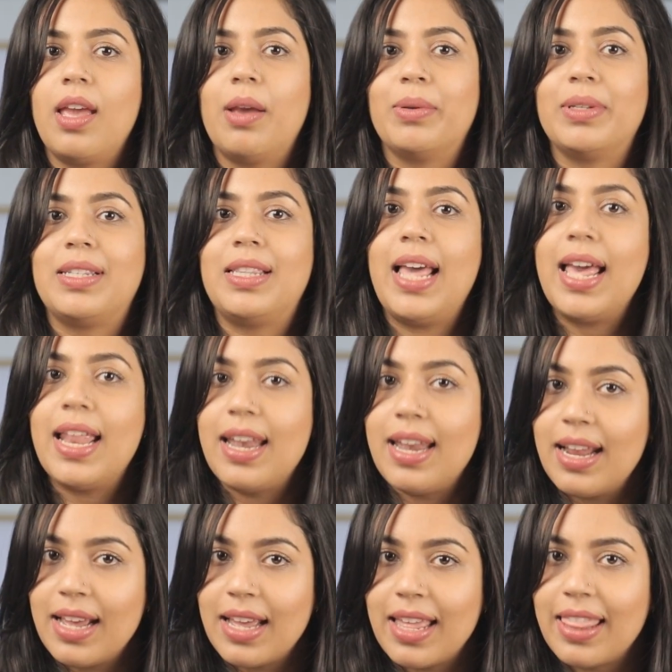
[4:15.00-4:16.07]
It was
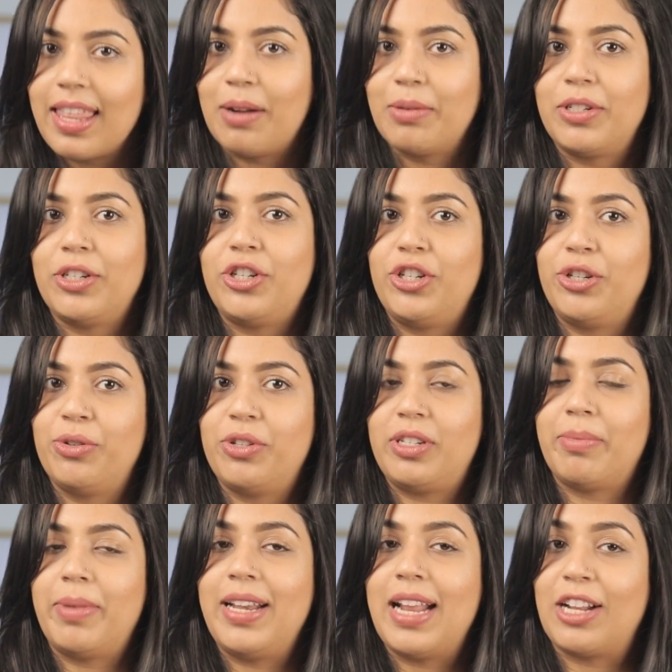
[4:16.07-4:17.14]
then that I was introduced
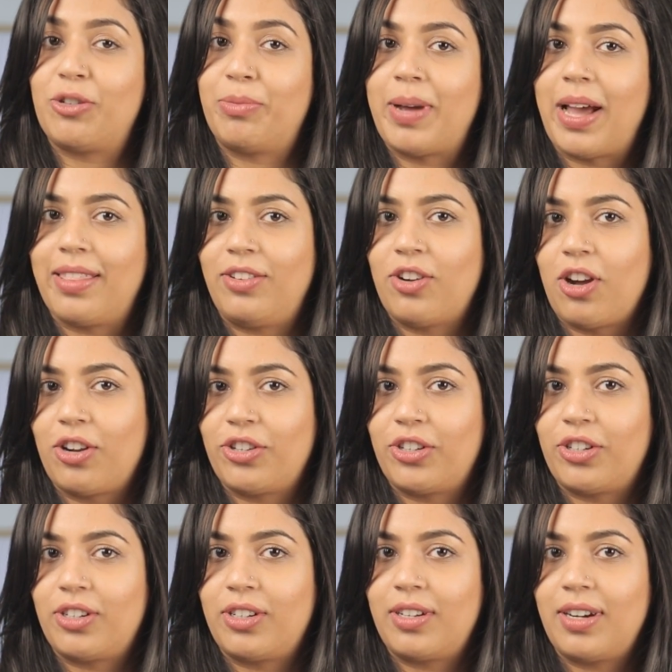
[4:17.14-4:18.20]
to my naturopath
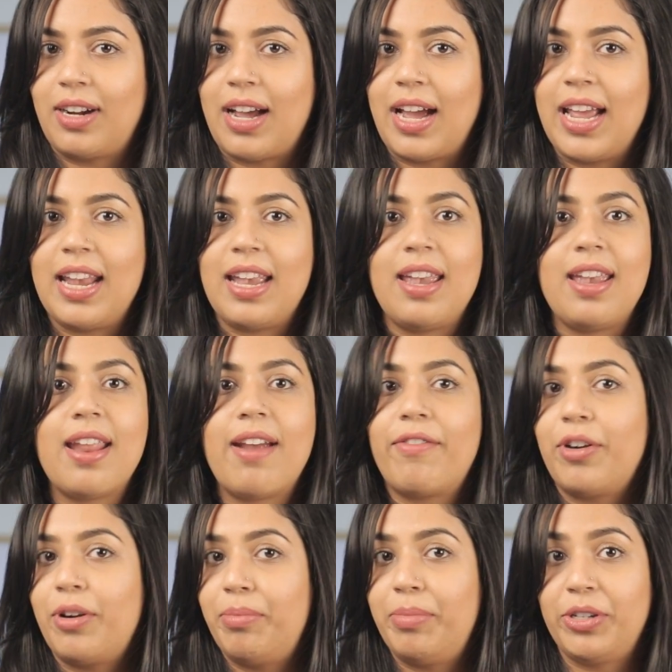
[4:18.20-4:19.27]
doctor. I had
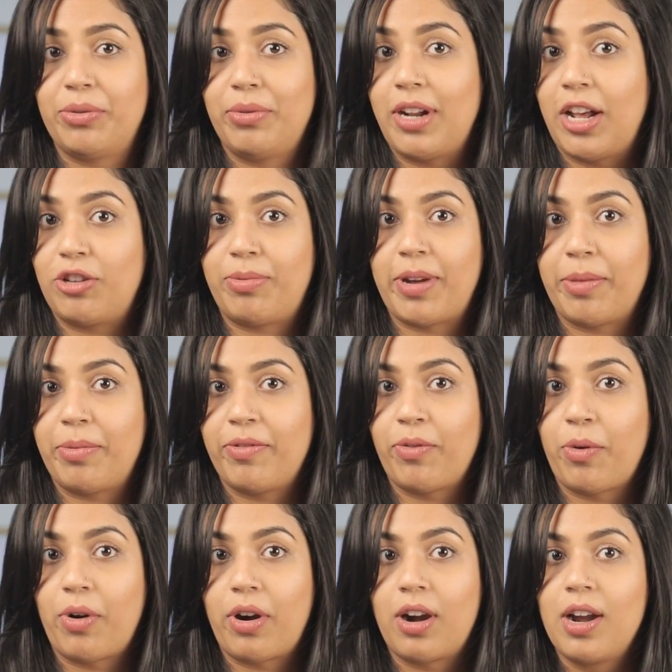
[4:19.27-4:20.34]
never been to a naturopath
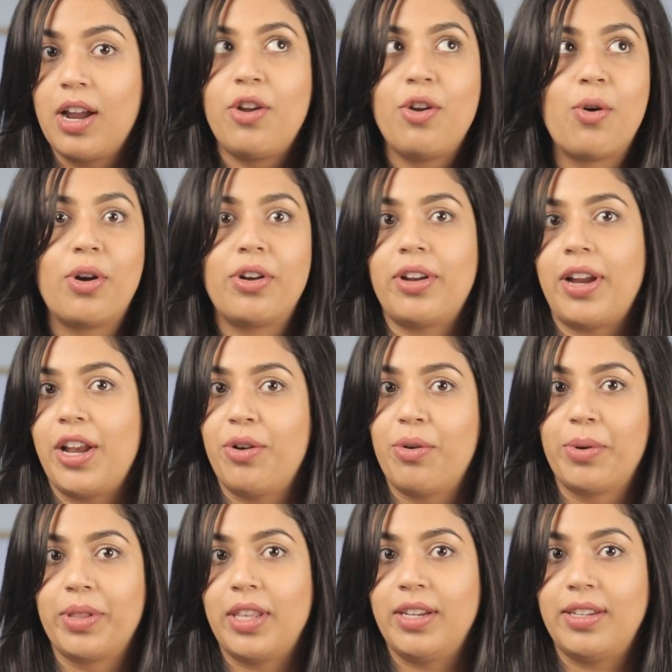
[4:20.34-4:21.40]
before, nor did I know
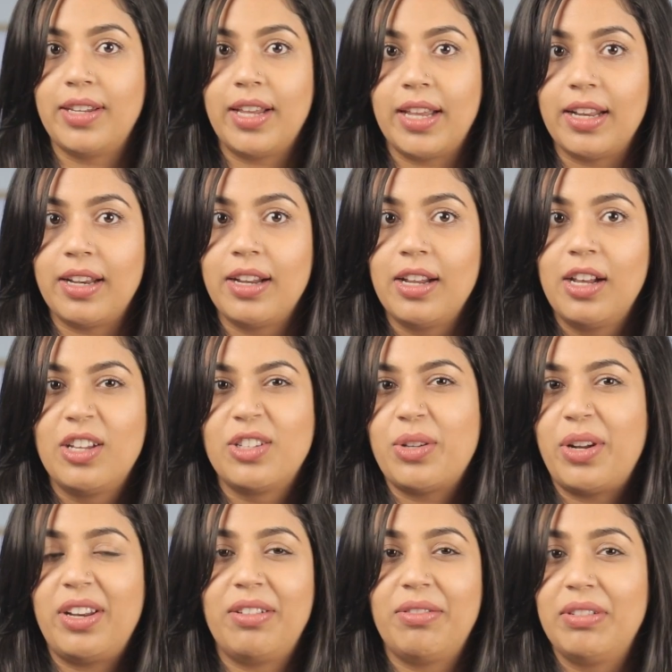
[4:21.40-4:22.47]
what they did, so
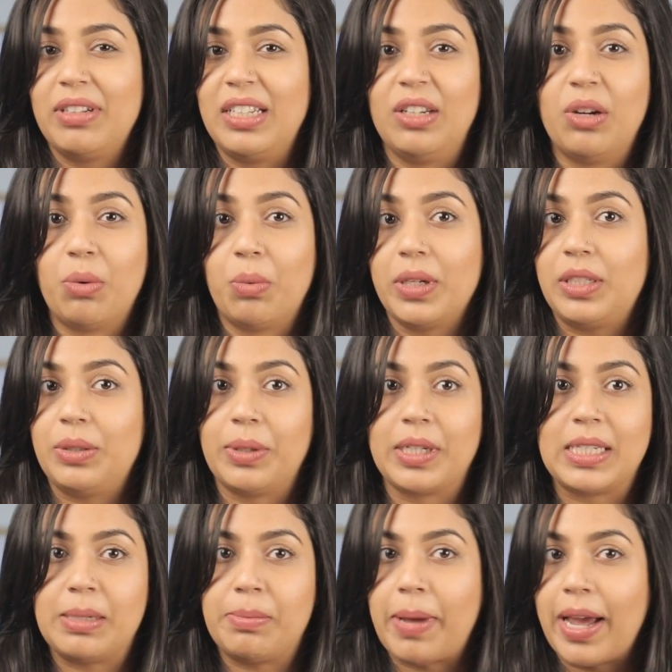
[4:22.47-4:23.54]
I didn't really know what to
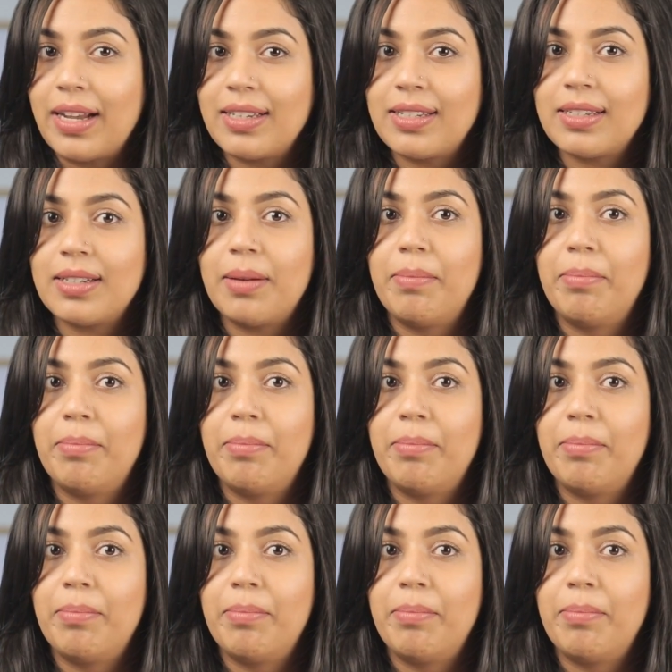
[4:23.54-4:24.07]
expect,